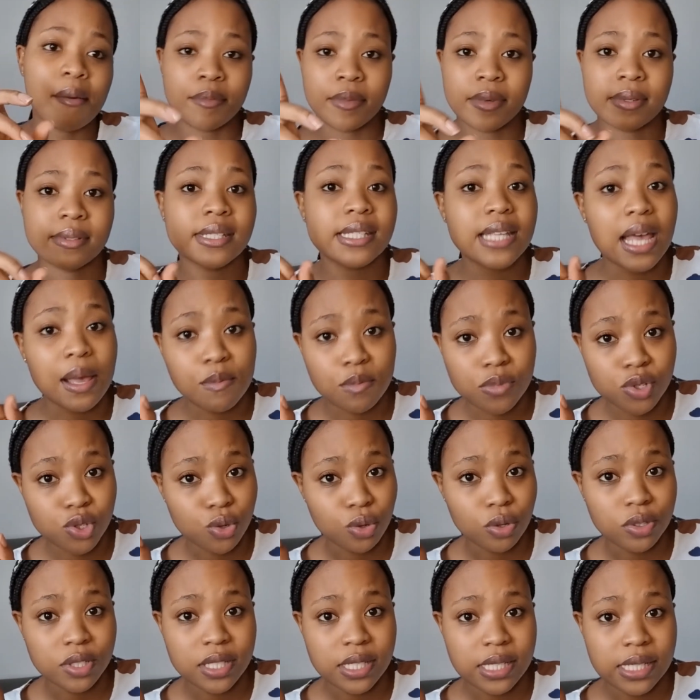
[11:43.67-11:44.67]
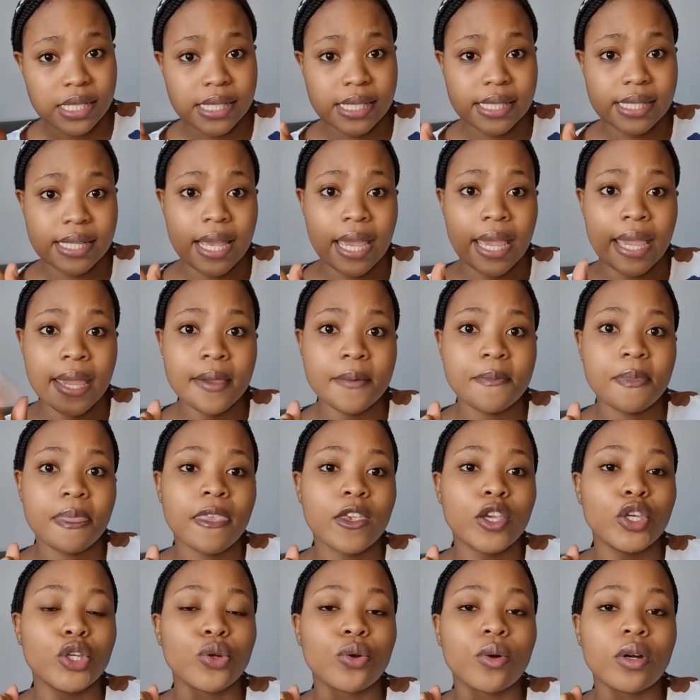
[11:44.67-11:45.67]
Some sources say
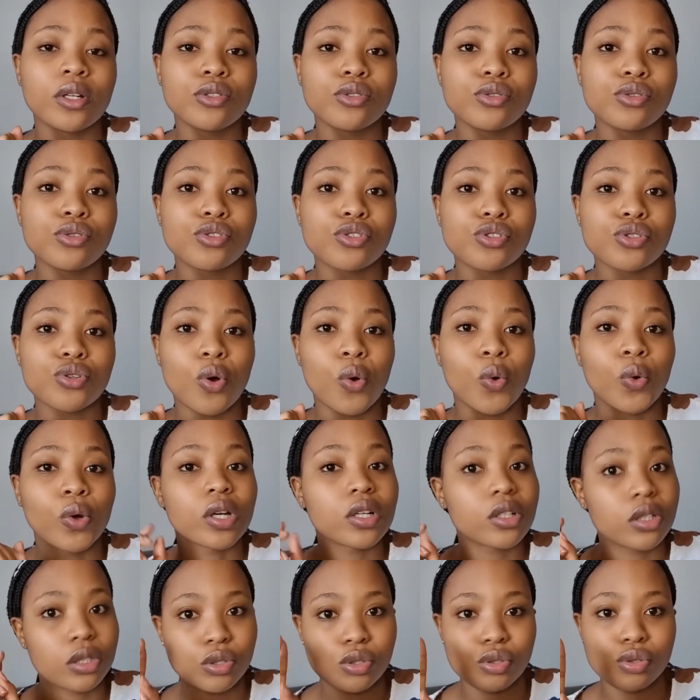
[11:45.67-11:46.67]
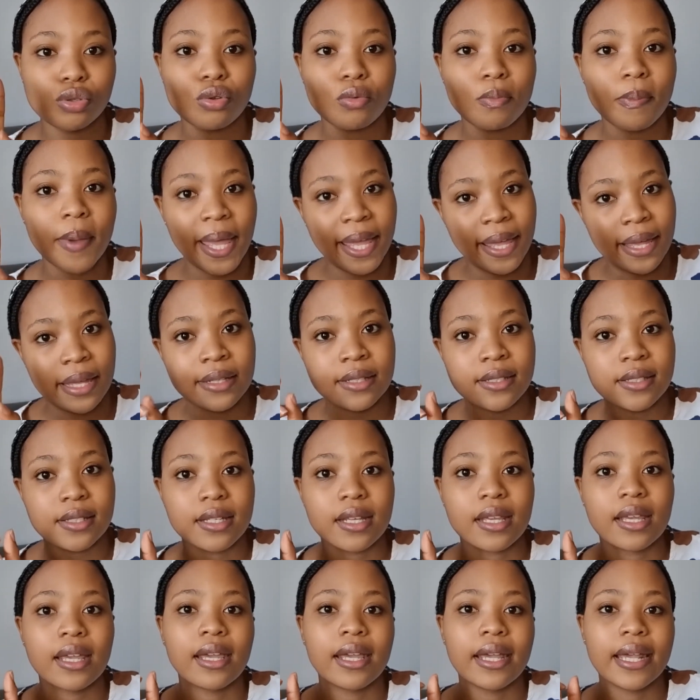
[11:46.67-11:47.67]
you don't want to soak 2 pads
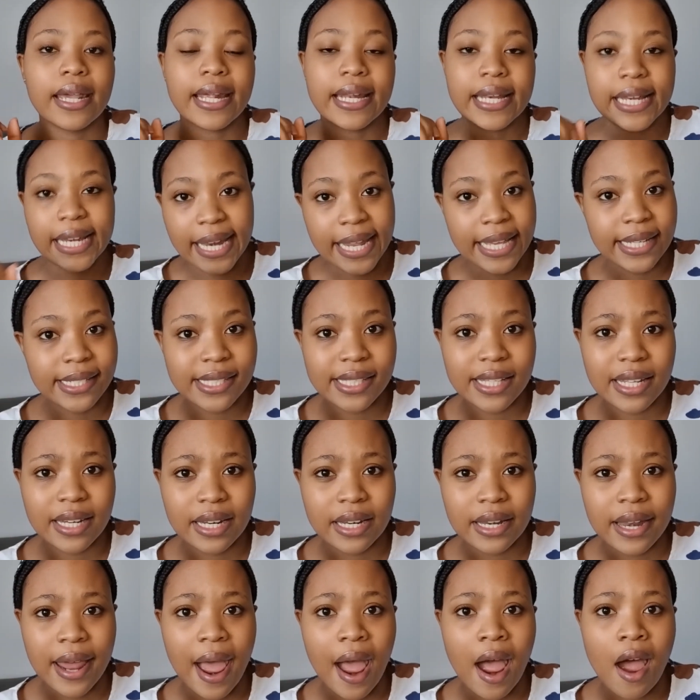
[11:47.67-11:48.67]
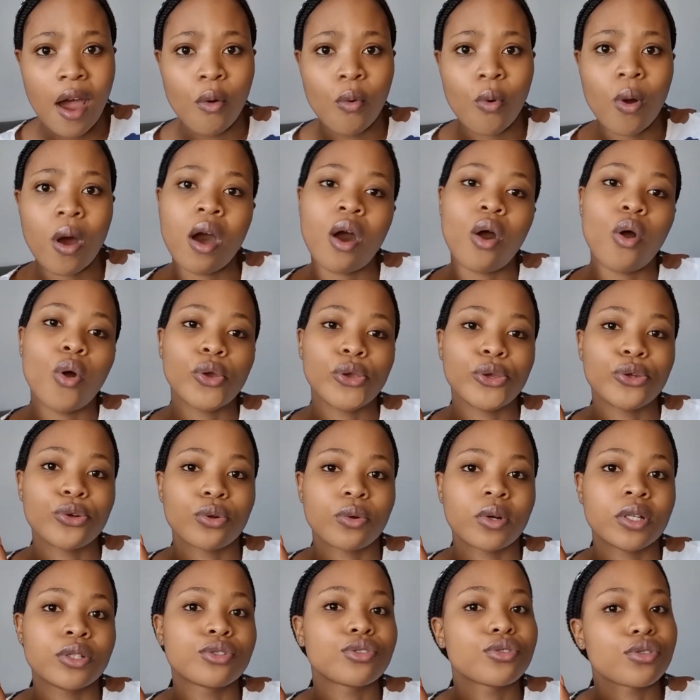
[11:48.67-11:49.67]
in less than an hour, or you don't
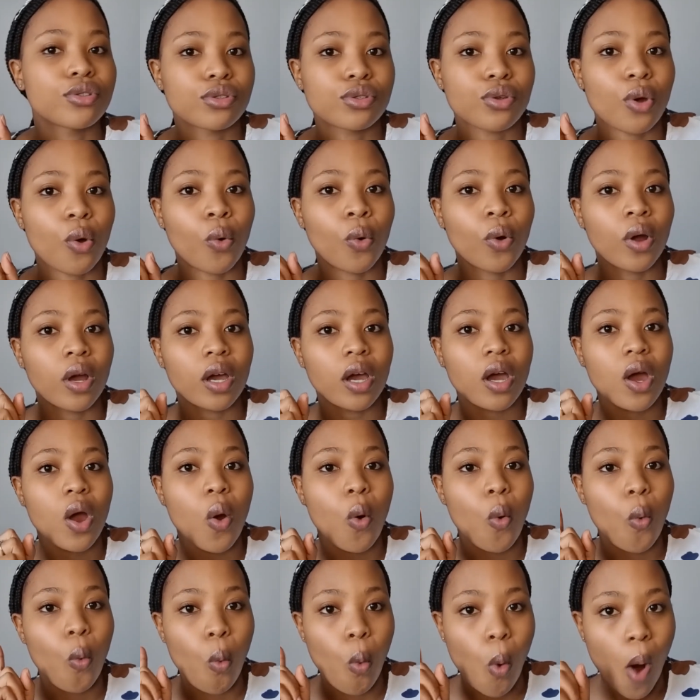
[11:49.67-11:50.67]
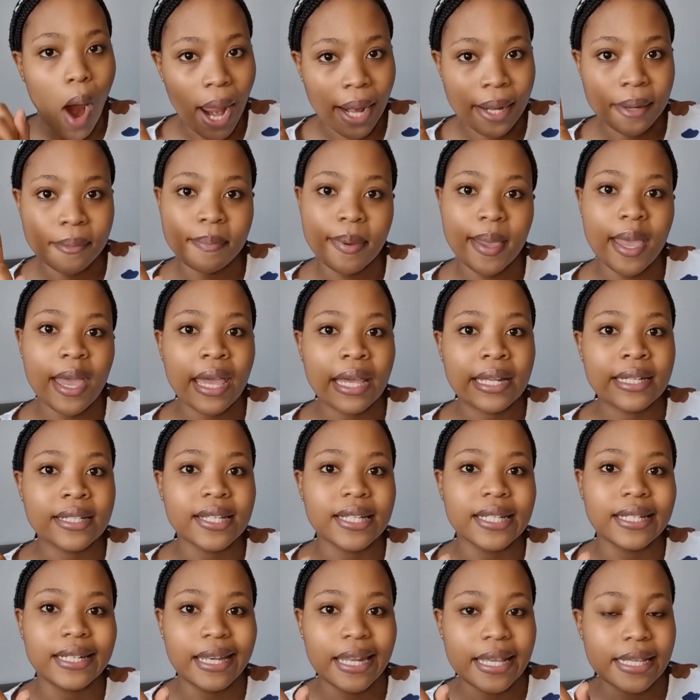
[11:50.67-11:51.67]
want to soak 1 pad
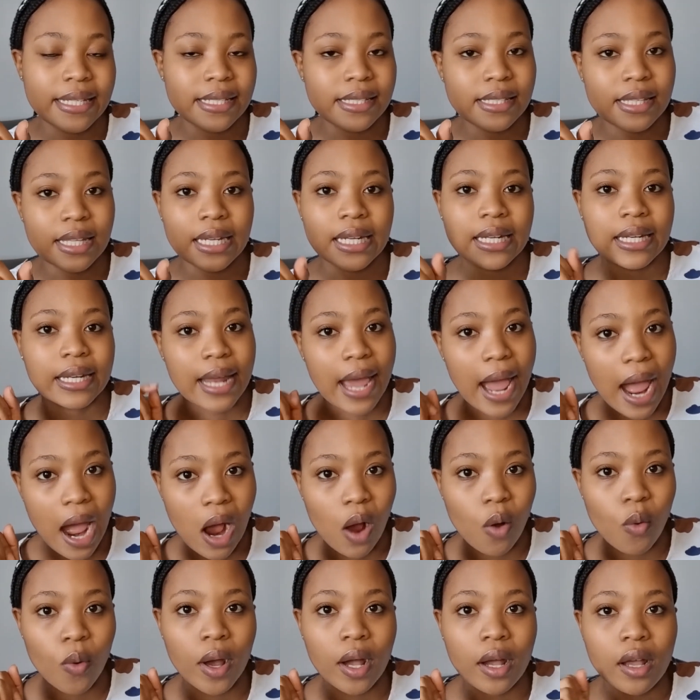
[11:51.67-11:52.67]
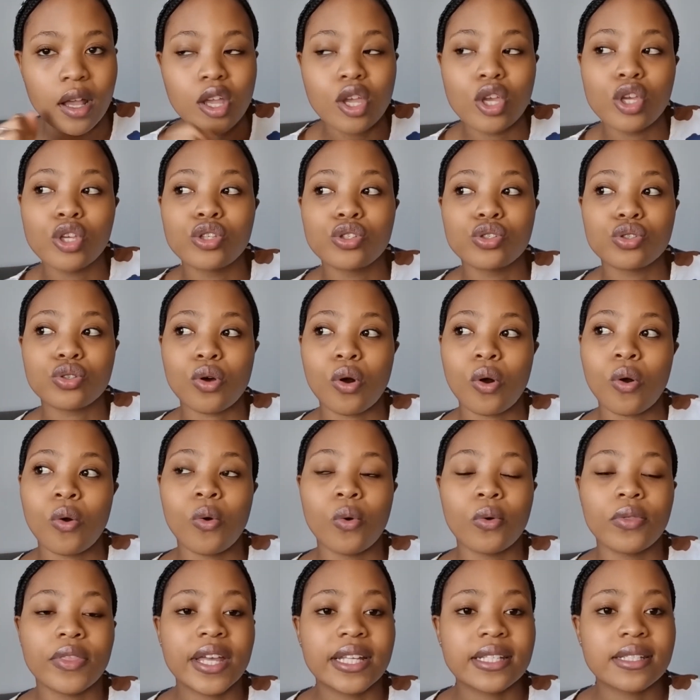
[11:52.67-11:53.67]
in less than an hour. So
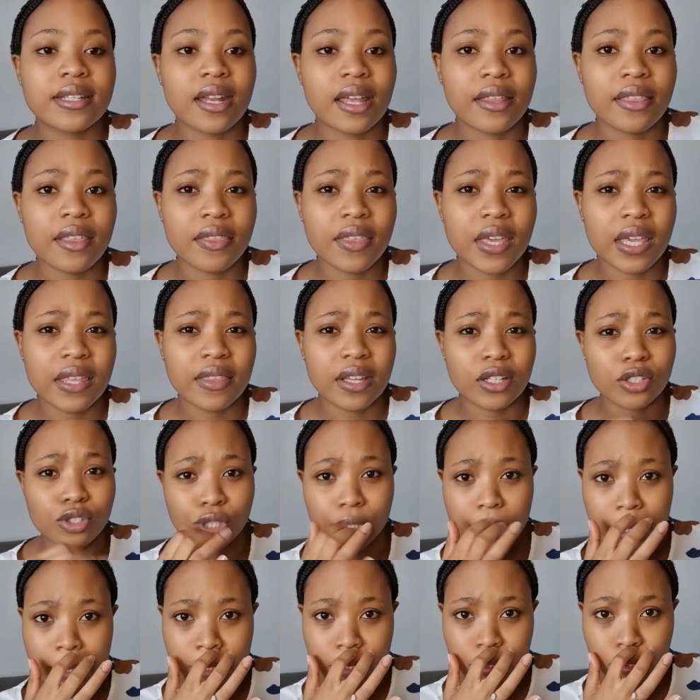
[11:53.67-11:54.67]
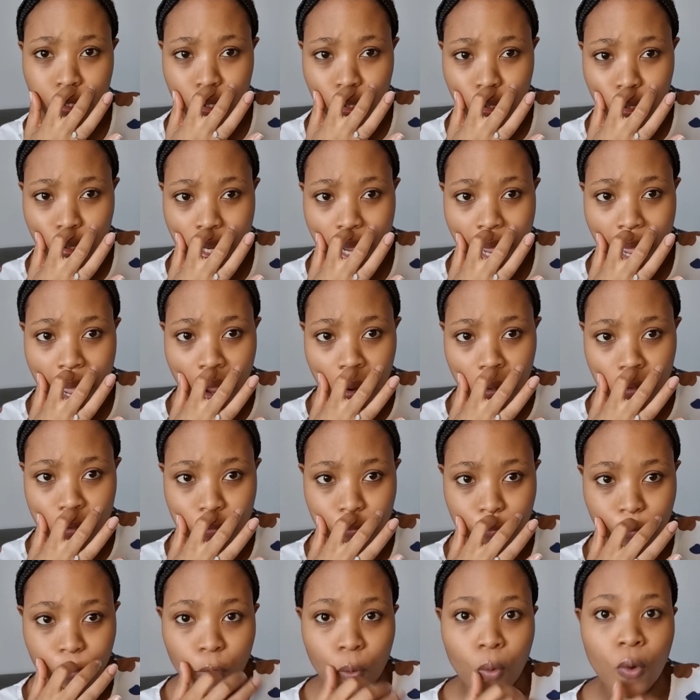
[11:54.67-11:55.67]
that's another thing that you need to look out
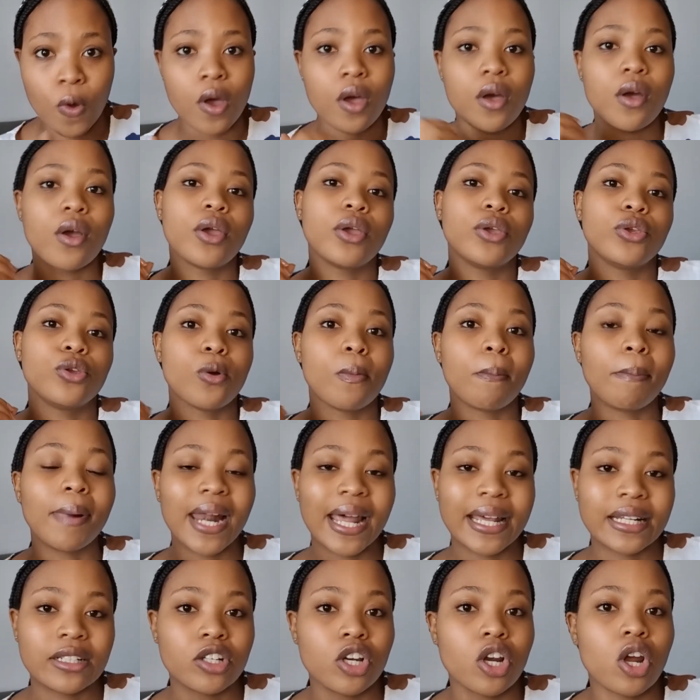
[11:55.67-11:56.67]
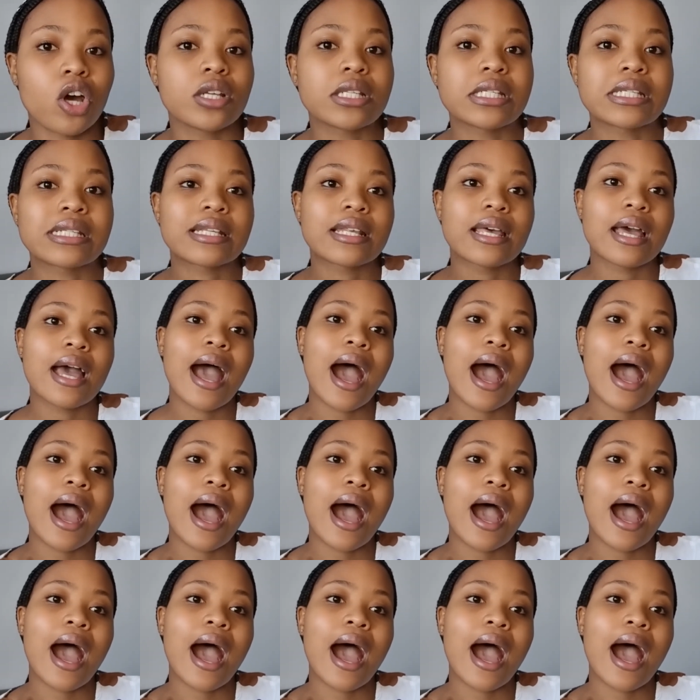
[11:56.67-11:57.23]
for, your blood loss.